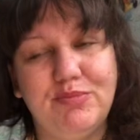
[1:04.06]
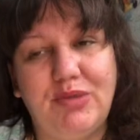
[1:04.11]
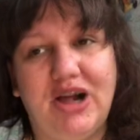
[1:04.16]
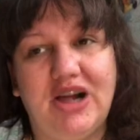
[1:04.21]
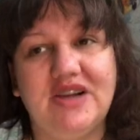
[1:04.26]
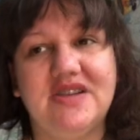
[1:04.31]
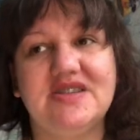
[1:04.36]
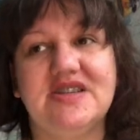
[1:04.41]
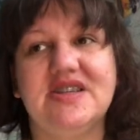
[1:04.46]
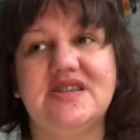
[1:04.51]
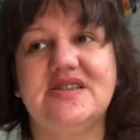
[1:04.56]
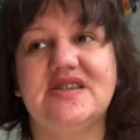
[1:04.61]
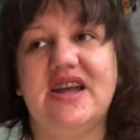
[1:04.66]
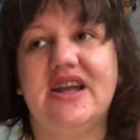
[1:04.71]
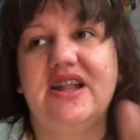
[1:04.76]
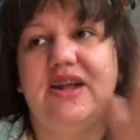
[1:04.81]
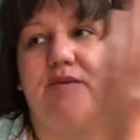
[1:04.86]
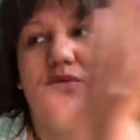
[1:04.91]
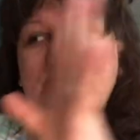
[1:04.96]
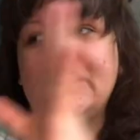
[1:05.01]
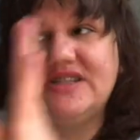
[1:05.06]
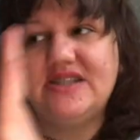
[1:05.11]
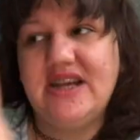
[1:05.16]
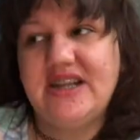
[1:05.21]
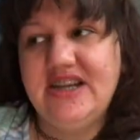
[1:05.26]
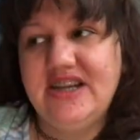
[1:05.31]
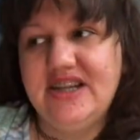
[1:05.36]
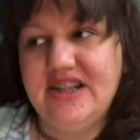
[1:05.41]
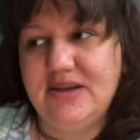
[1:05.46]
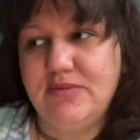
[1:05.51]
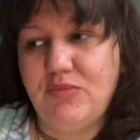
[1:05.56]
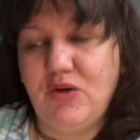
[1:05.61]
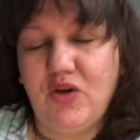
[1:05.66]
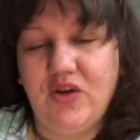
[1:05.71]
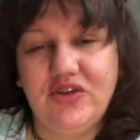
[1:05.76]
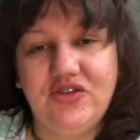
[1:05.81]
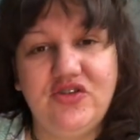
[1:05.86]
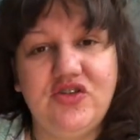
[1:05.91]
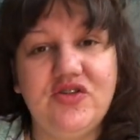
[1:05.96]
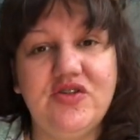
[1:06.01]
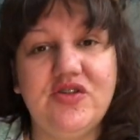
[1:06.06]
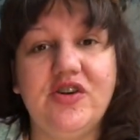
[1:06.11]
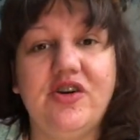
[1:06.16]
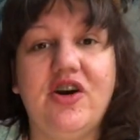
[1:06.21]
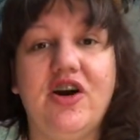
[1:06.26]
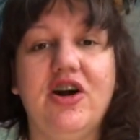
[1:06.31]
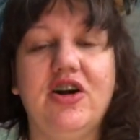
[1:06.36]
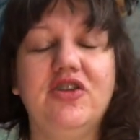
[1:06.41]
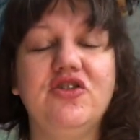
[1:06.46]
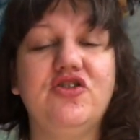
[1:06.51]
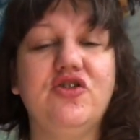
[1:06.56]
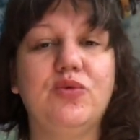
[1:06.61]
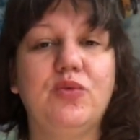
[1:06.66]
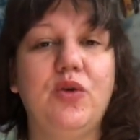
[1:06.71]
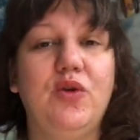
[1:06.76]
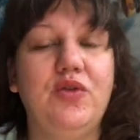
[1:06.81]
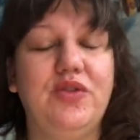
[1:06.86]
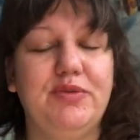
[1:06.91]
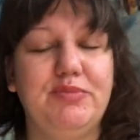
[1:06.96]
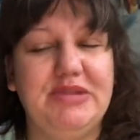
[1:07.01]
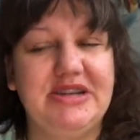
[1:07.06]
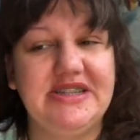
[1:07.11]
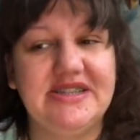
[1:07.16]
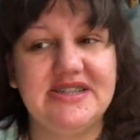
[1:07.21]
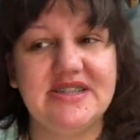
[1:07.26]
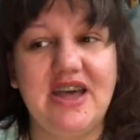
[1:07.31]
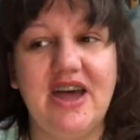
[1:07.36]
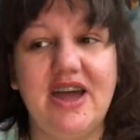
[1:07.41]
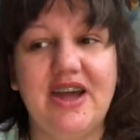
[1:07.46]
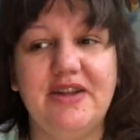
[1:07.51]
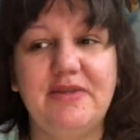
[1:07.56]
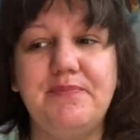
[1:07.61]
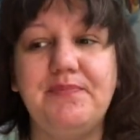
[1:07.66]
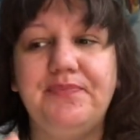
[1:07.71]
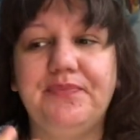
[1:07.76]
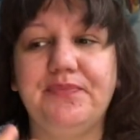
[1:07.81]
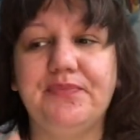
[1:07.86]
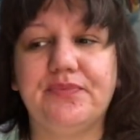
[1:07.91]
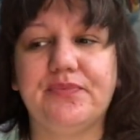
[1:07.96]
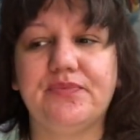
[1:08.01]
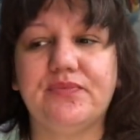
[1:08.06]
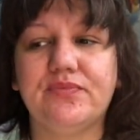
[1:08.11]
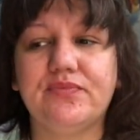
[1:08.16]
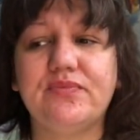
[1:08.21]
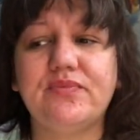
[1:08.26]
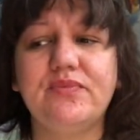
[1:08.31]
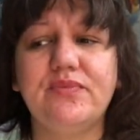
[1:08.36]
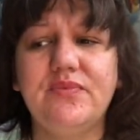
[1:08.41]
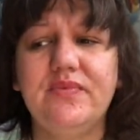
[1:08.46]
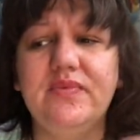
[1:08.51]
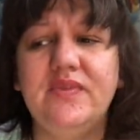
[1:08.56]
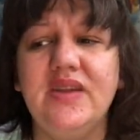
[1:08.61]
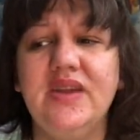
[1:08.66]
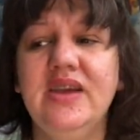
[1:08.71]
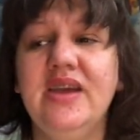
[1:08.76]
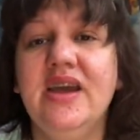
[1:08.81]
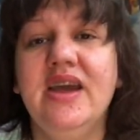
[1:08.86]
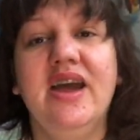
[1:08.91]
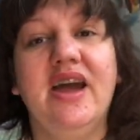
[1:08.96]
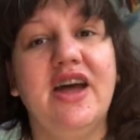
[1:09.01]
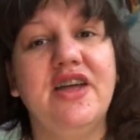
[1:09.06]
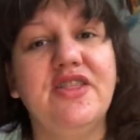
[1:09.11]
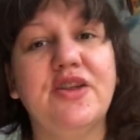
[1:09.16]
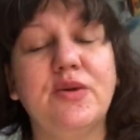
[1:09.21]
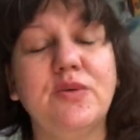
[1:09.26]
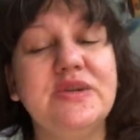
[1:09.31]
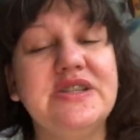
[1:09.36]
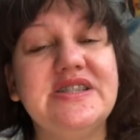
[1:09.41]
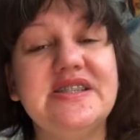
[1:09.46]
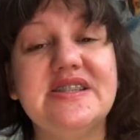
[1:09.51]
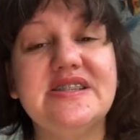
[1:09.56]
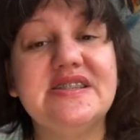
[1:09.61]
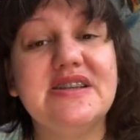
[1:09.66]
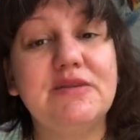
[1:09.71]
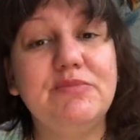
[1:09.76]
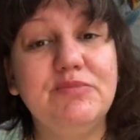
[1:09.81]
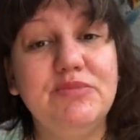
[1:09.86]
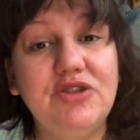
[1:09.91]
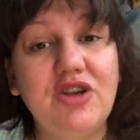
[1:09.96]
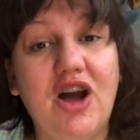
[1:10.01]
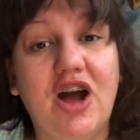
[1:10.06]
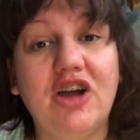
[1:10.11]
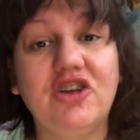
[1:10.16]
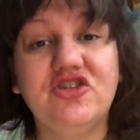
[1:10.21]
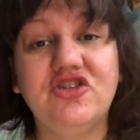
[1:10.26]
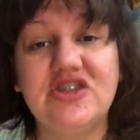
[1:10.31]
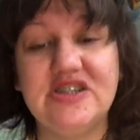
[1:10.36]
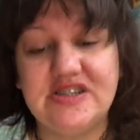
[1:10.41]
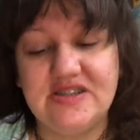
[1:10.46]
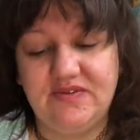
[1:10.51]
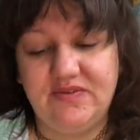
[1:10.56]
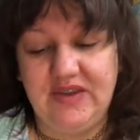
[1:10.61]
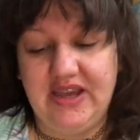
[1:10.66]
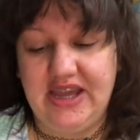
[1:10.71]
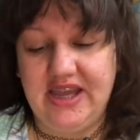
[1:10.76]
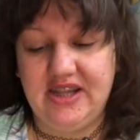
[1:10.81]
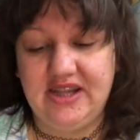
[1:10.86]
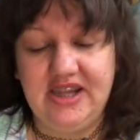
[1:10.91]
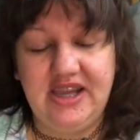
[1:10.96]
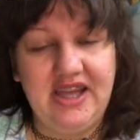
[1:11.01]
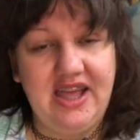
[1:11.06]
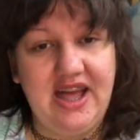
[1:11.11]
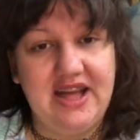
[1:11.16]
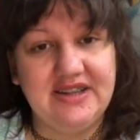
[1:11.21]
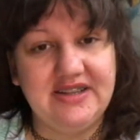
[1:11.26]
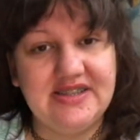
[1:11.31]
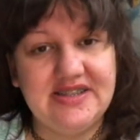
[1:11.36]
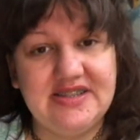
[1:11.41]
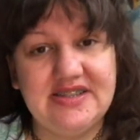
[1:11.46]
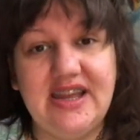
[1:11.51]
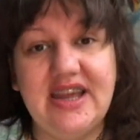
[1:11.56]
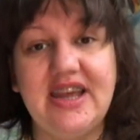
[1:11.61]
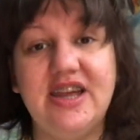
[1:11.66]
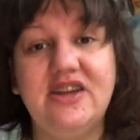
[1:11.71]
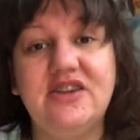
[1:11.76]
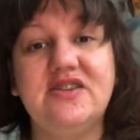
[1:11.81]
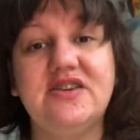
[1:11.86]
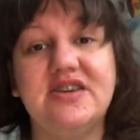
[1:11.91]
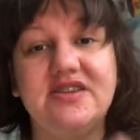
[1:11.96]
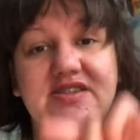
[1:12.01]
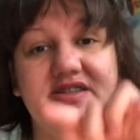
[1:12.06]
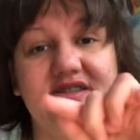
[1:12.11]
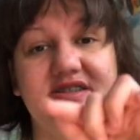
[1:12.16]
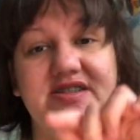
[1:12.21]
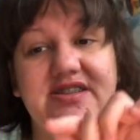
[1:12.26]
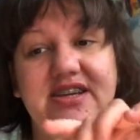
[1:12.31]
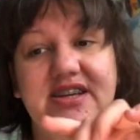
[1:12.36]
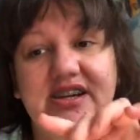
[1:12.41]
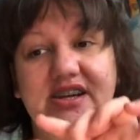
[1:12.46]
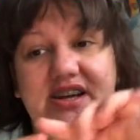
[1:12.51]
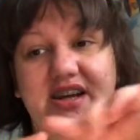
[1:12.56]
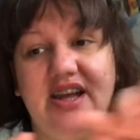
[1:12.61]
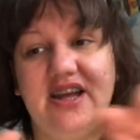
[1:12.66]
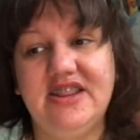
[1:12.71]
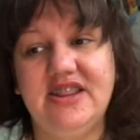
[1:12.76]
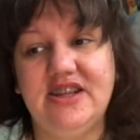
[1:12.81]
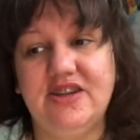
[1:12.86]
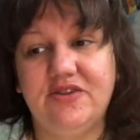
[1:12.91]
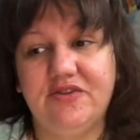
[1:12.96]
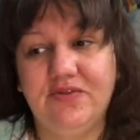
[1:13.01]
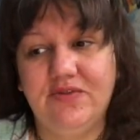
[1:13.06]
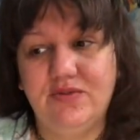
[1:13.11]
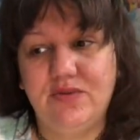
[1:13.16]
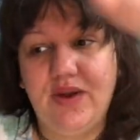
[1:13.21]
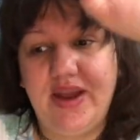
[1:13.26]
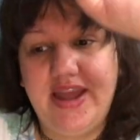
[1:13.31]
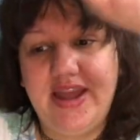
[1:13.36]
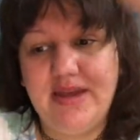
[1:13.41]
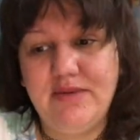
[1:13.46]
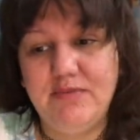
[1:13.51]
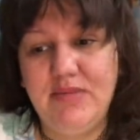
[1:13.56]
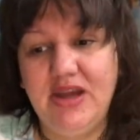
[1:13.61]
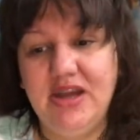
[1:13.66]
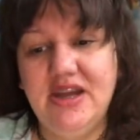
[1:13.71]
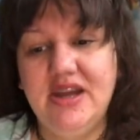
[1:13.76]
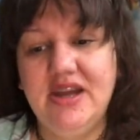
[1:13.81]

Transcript: boxes, and I was setting them onto the cart to roll them inside. And there was this obnoxious fan. It had a stand, a stick, and then a frame